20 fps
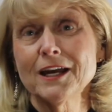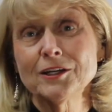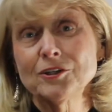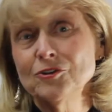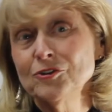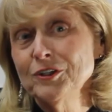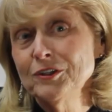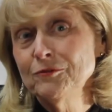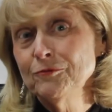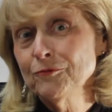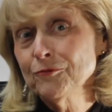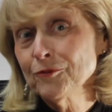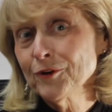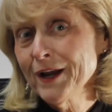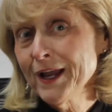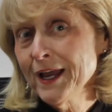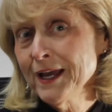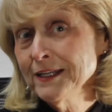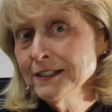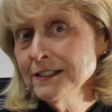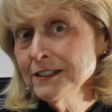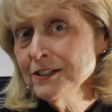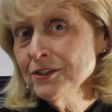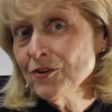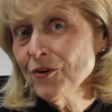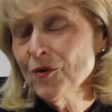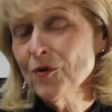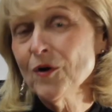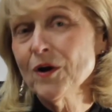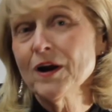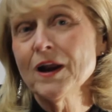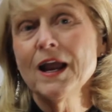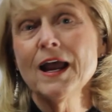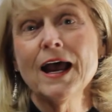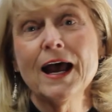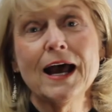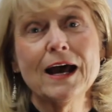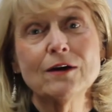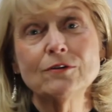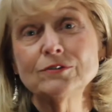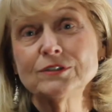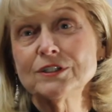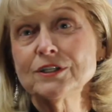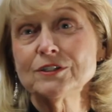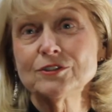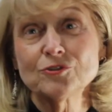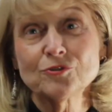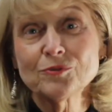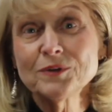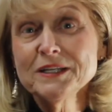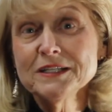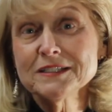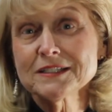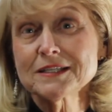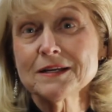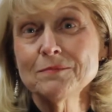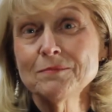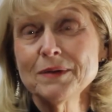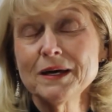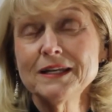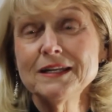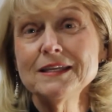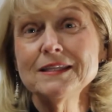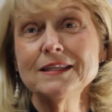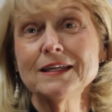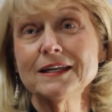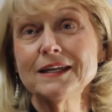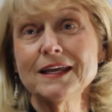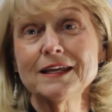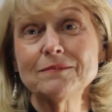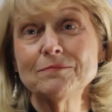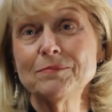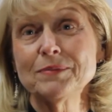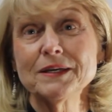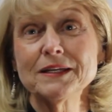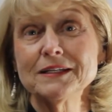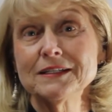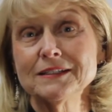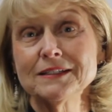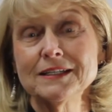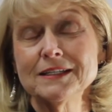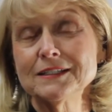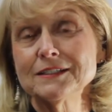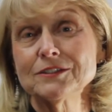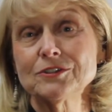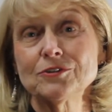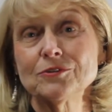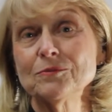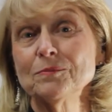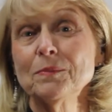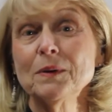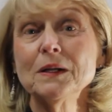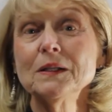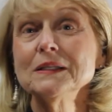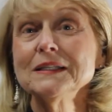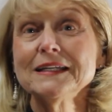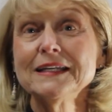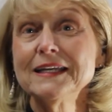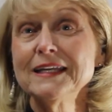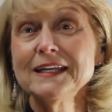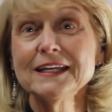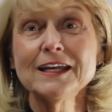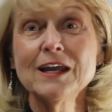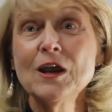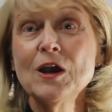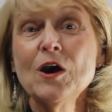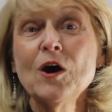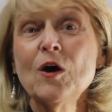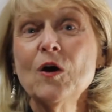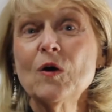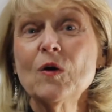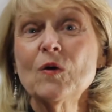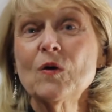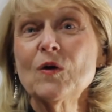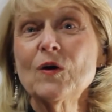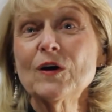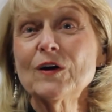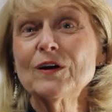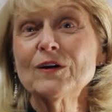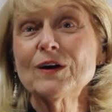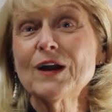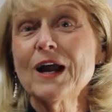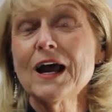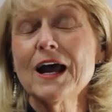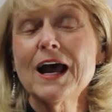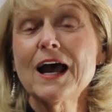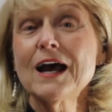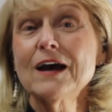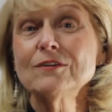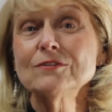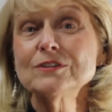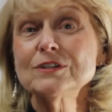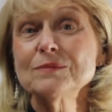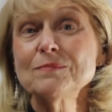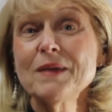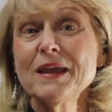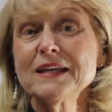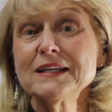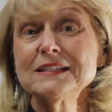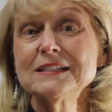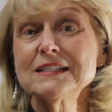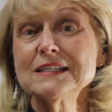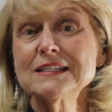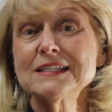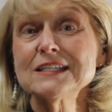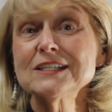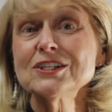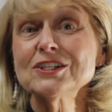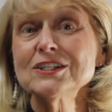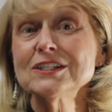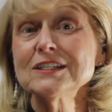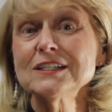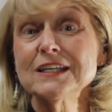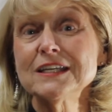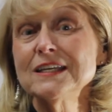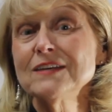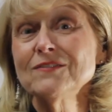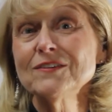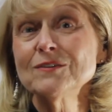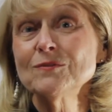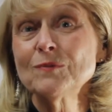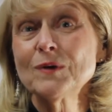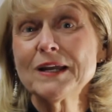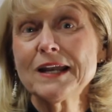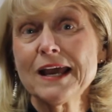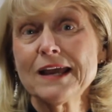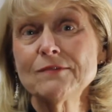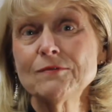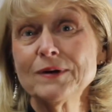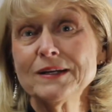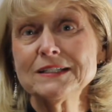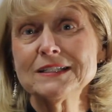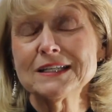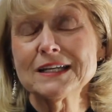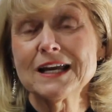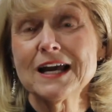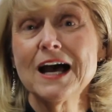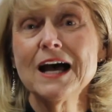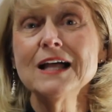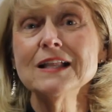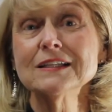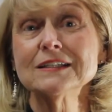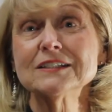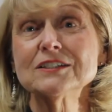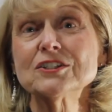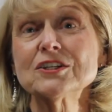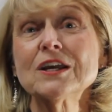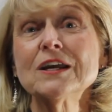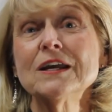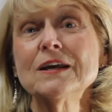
good friend, or how to treat somebody that had been into bullying, or how to make a decision even when I went to college,